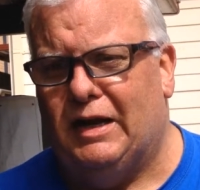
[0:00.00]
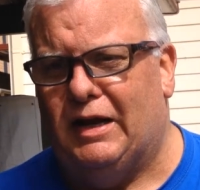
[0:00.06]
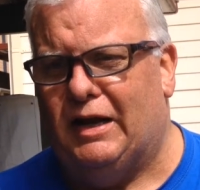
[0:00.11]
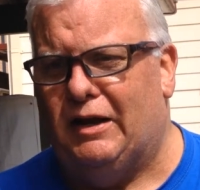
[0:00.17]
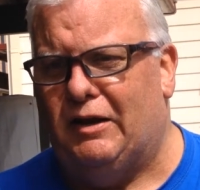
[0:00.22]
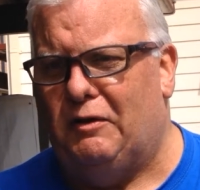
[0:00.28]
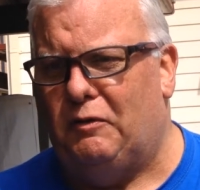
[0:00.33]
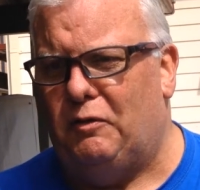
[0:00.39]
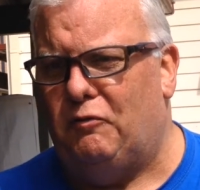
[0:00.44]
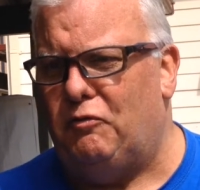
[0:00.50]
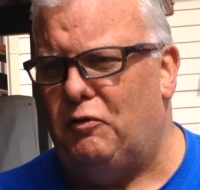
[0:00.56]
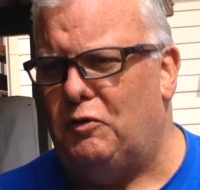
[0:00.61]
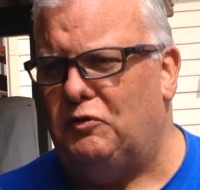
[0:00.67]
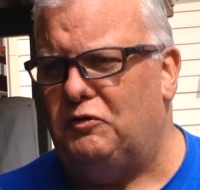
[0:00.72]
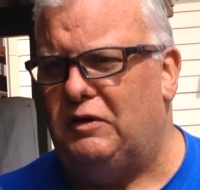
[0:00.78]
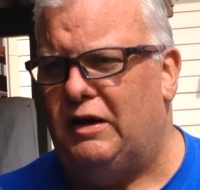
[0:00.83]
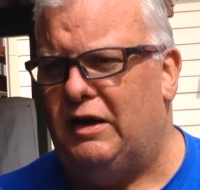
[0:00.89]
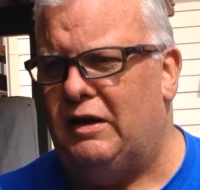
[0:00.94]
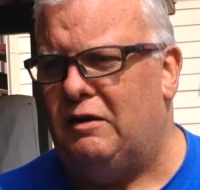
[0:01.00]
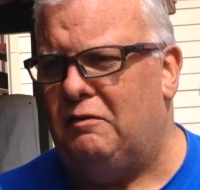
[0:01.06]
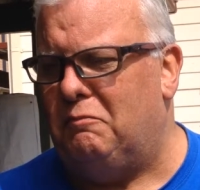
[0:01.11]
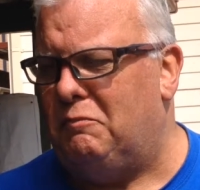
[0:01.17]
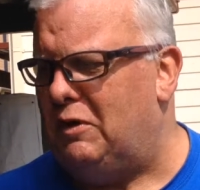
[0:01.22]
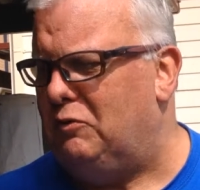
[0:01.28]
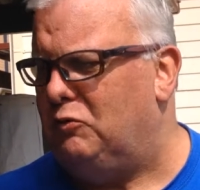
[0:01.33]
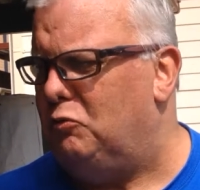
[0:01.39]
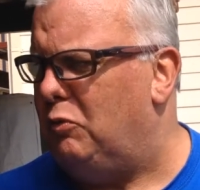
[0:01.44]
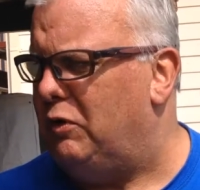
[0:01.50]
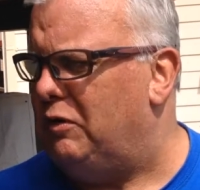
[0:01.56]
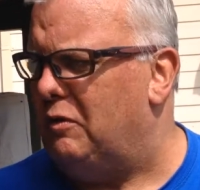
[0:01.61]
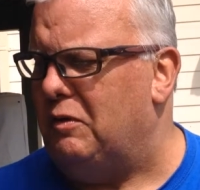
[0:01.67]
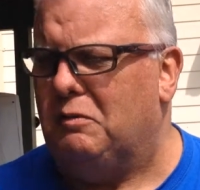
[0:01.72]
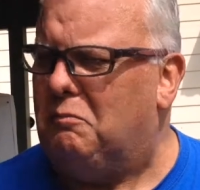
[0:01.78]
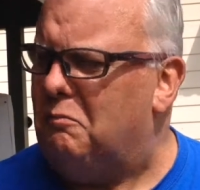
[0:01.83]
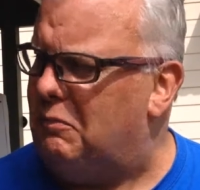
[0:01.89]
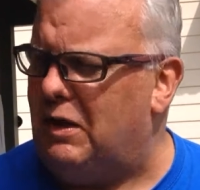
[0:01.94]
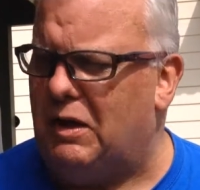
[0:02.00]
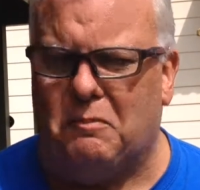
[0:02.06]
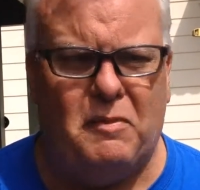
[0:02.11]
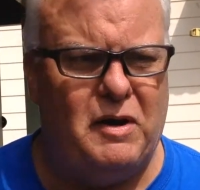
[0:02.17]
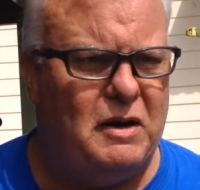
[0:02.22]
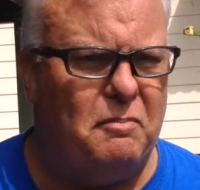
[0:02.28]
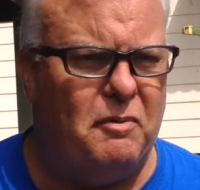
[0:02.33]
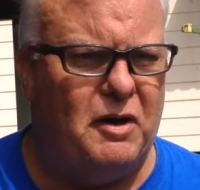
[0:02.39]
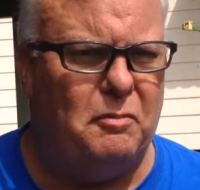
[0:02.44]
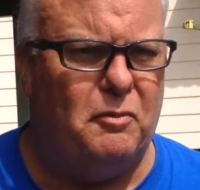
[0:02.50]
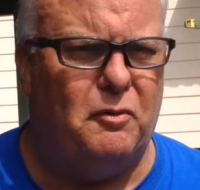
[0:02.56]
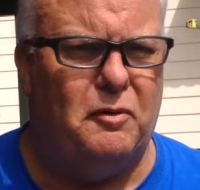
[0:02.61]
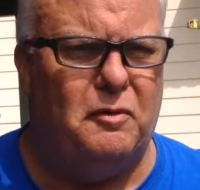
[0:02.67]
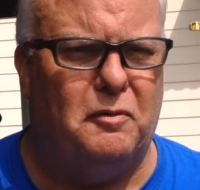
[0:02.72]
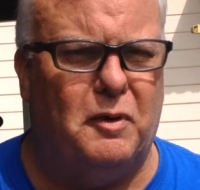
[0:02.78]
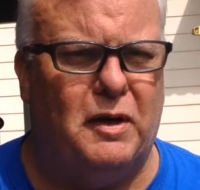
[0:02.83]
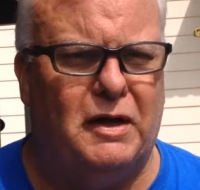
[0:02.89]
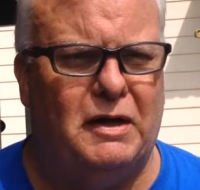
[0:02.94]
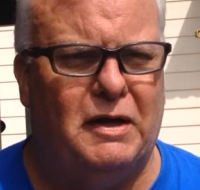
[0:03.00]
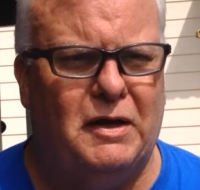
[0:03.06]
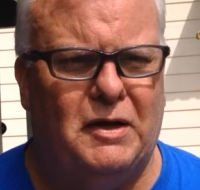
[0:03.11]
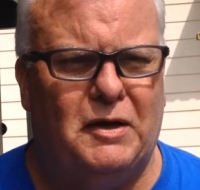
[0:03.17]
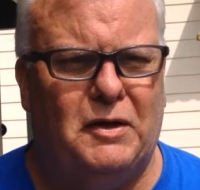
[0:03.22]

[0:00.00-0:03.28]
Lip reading: on the first day, and it was one of the many people who,